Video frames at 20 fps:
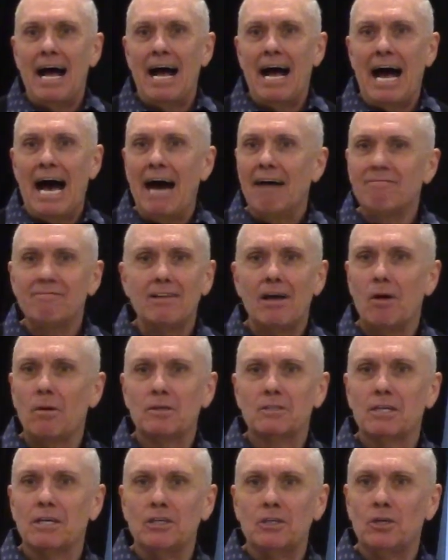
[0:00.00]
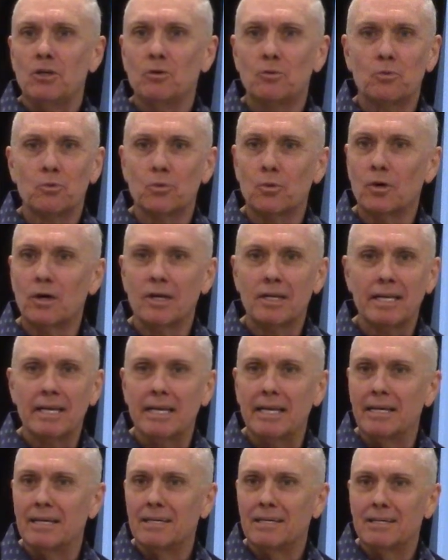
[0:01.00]
I've noticed that you
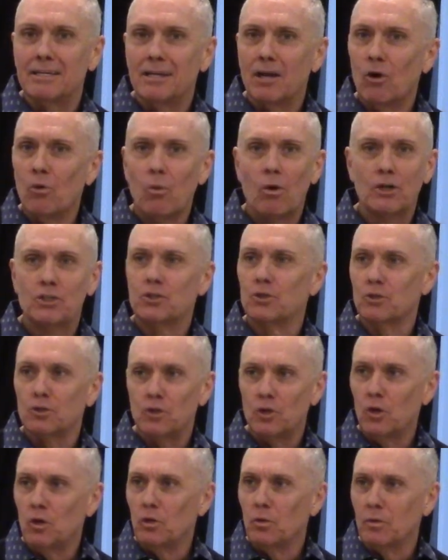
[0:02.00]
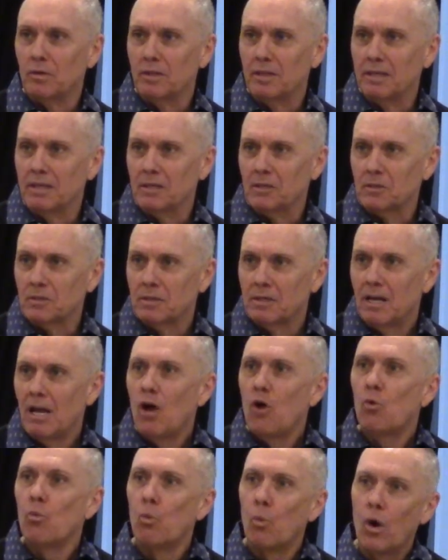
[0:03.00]
really know what you're doing with this
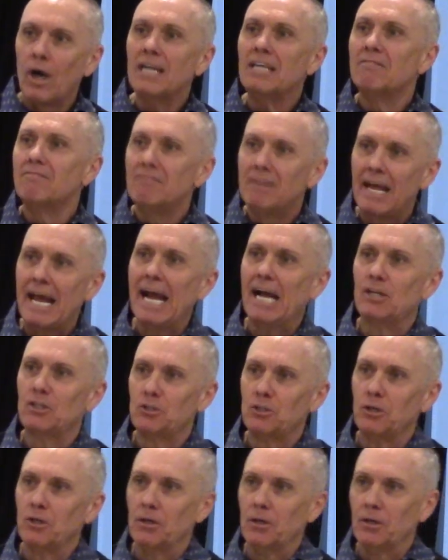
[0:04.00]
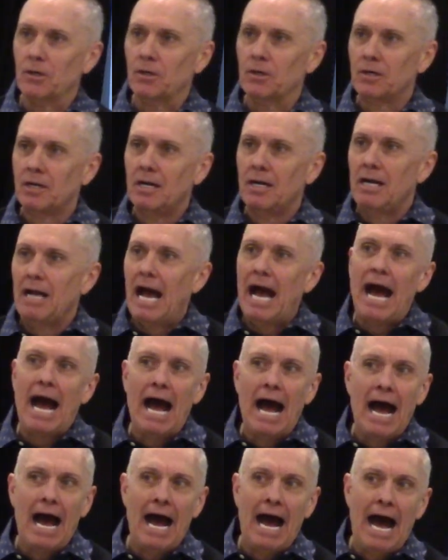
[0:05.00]
what if next year
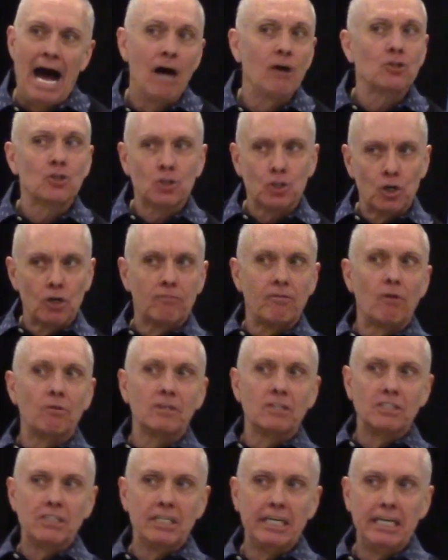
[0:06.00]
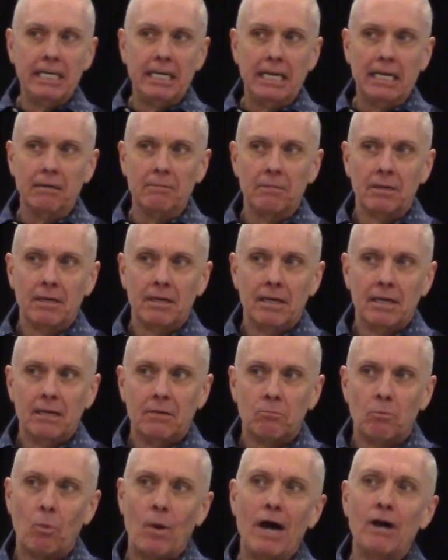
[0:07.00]
I'll serve on the team?
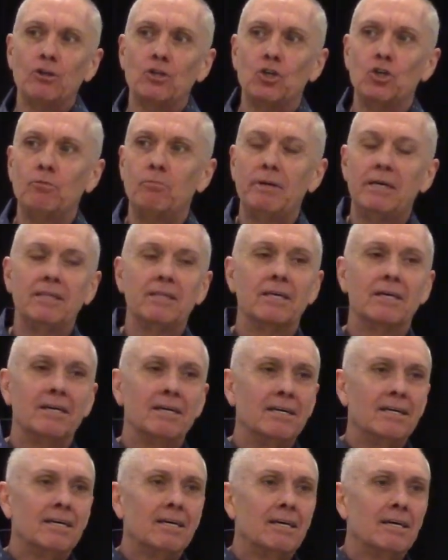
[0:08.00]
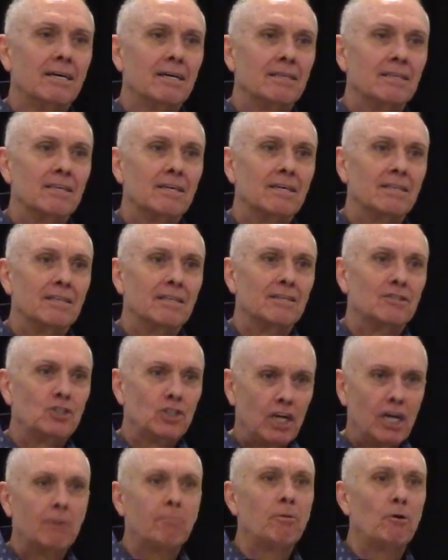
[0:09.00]
Why don't you be the, the, the
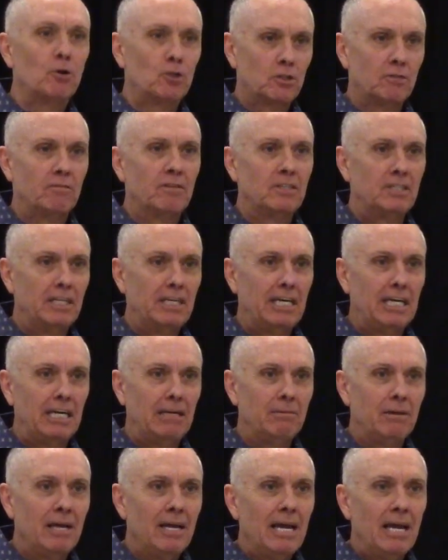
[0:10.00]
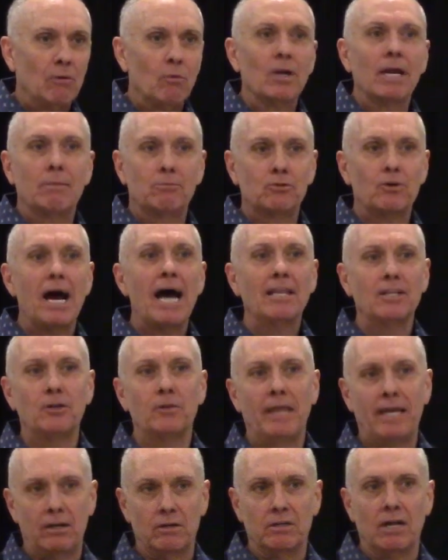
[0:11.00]
chairperson of the team? And what I'm trying to do,
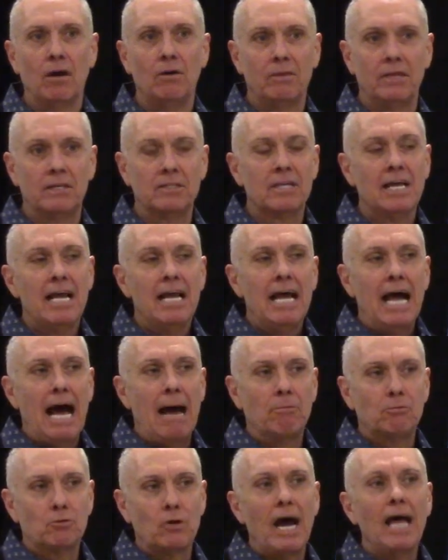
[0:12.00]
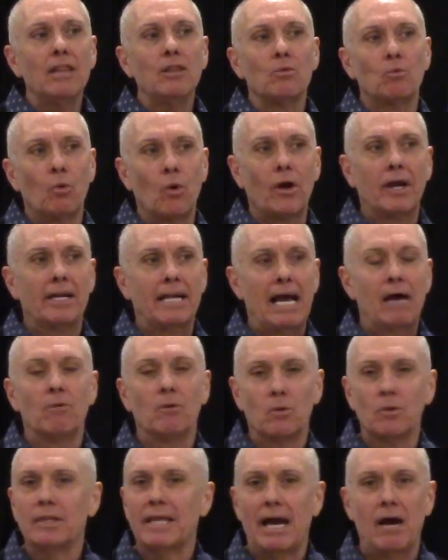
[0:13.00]
they don't know this, I'm trying to work it out.
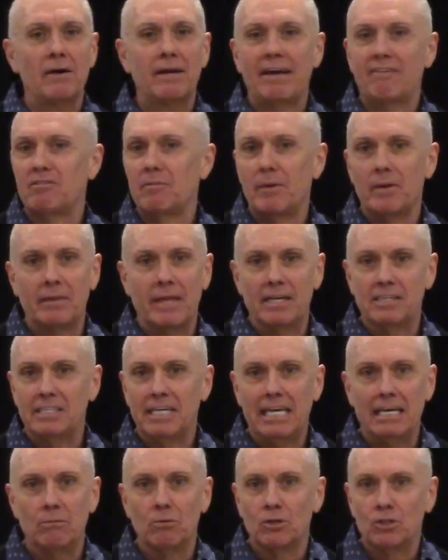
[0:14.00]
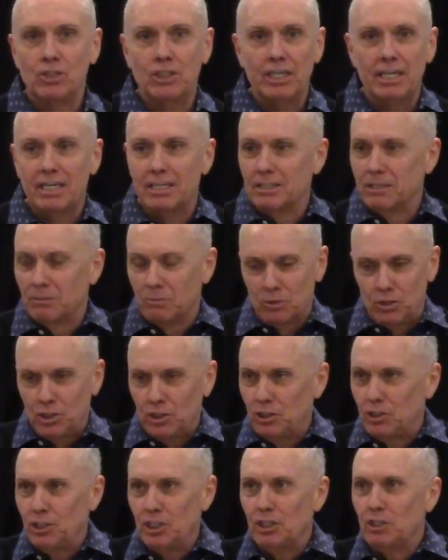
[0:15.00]
Well, one day I don't have to go on that team. Well, she can,
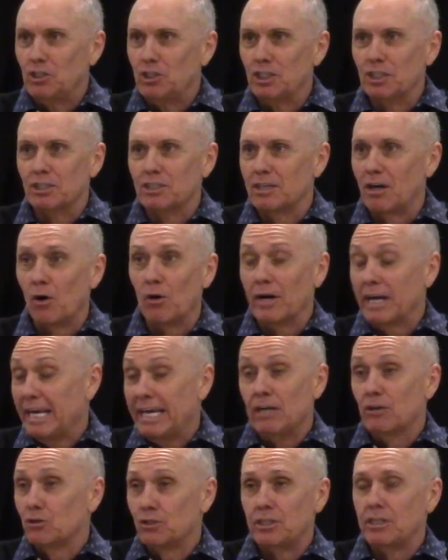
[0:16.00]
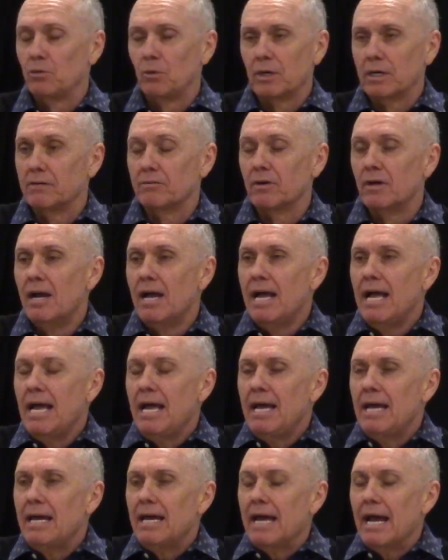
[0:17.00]
she, she's just, or he or she, whatever,
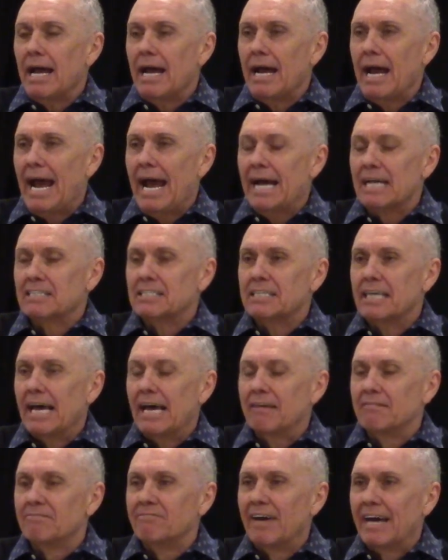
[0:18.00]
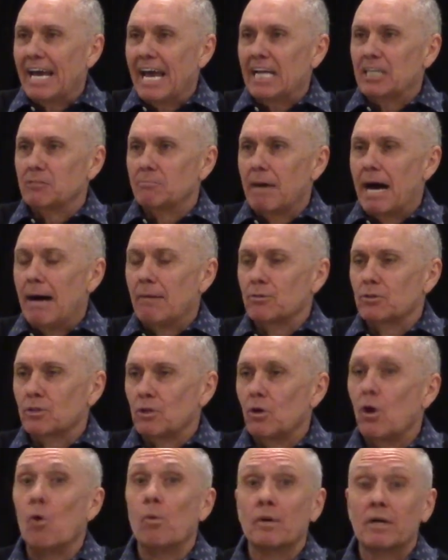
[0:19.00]
has that vacation Bible
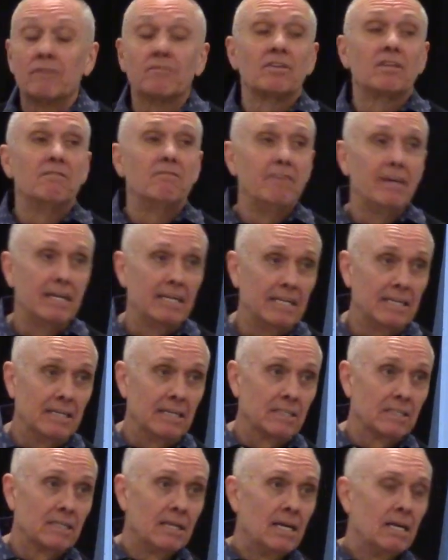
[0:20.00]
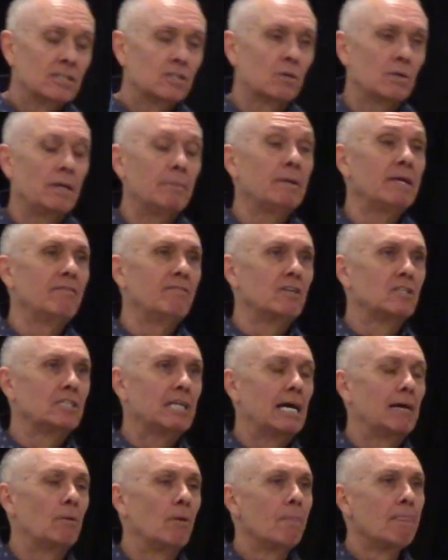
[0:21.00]
school or wherever the event is. So let me give you an
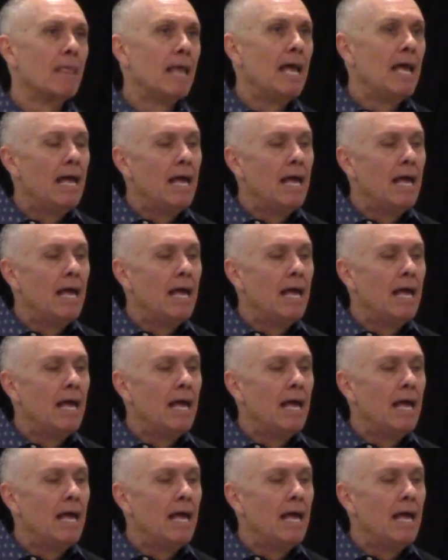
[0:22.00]
example.